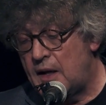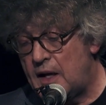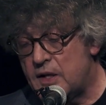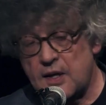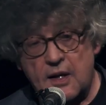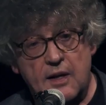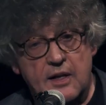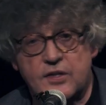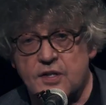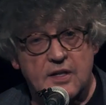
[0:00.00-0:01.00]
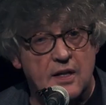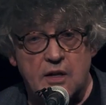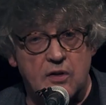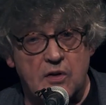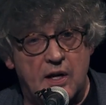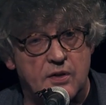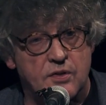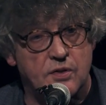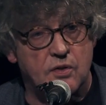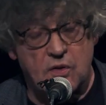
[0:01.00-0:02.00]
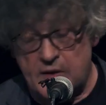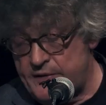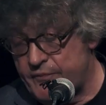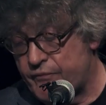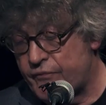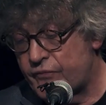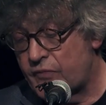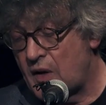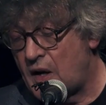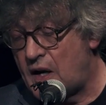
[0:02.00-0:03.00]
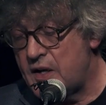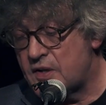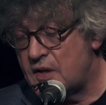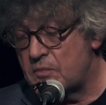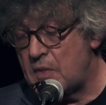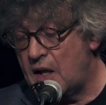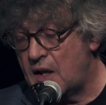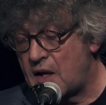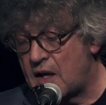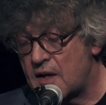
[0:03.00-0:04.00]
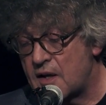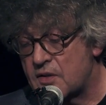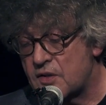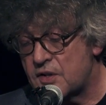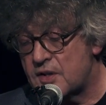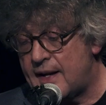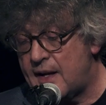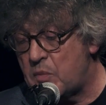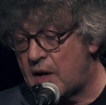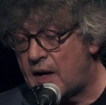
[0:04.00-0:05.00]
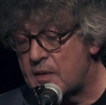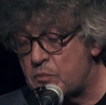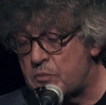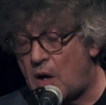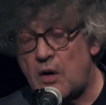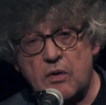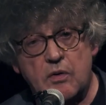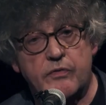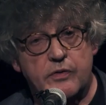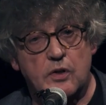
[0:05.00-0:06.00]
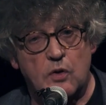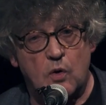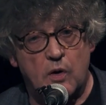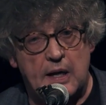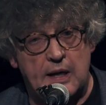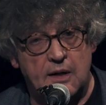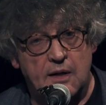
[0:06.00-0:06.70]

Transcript: He said, 'It's still the greatest story.' I said, 'Man, I'd like to stay, but I'm bound for glory.